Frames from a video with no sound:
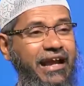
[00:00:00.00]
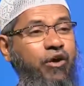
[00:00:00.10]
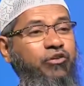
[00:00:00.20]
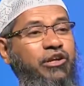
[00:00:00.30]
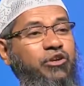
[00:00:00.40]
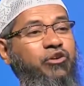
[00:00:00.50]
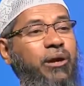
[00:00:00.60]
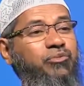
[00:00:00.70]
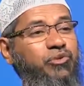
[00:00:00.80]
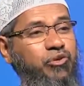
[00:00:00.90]
how did you
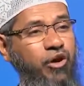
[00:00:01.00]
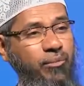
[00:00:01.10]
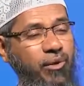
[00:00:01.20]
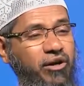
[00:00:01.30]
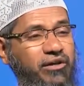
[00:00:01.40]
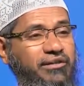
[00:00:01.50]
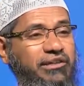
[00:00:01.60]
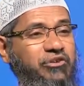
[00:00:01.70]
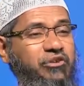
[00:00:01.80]
come to know about the